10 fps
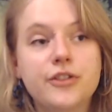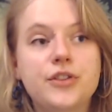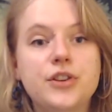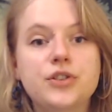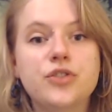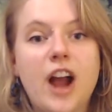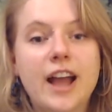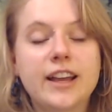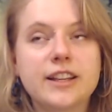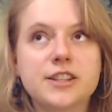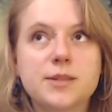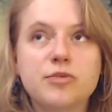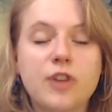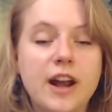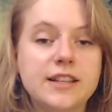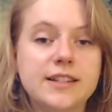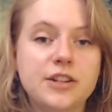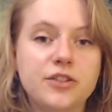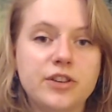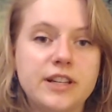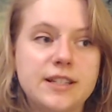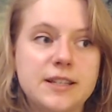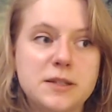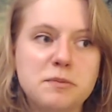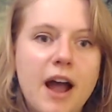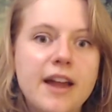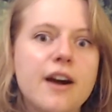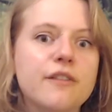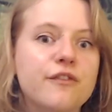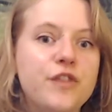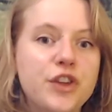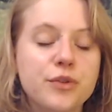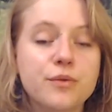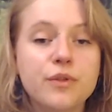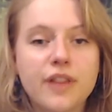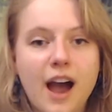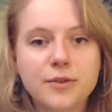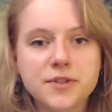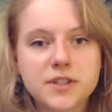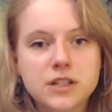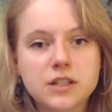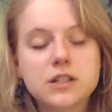the dragon's price increases by a few thousand,